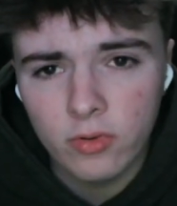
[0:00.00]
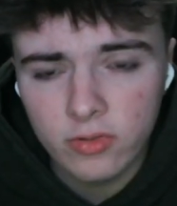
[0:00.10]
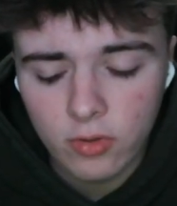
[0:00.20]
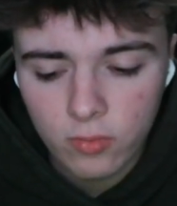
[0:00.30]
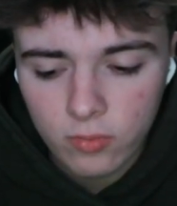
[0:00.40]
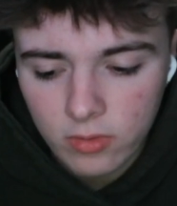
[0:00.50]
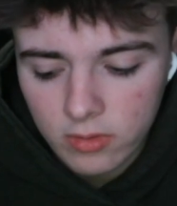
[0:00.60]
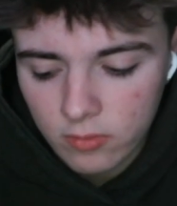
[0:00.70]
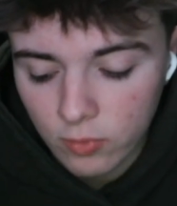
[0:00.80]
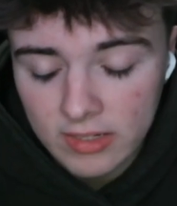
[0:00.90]
no
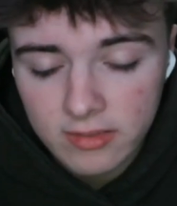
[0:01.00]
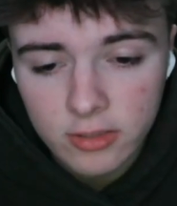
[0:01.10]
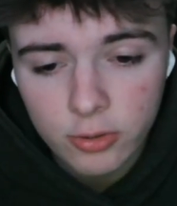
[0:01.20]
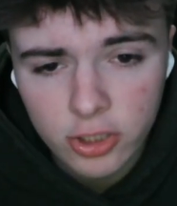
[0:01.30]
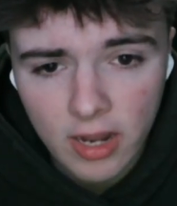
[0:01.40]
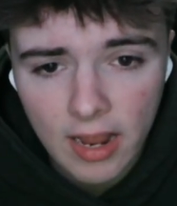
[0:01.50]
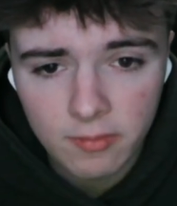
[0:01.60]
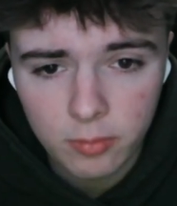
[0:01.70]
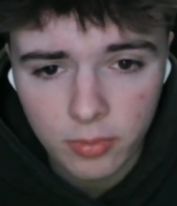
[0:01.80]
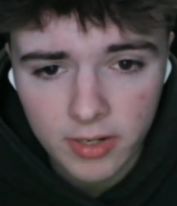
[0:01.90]
reason you should
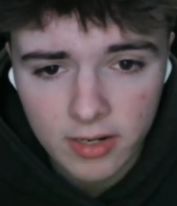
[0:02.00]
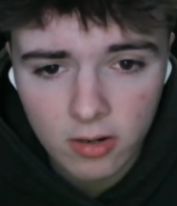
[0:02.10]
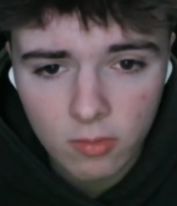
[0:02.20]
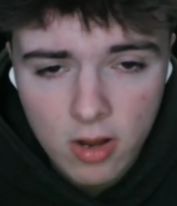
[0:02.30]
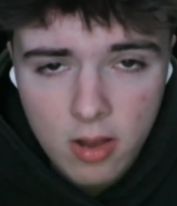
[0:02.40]
have a breakout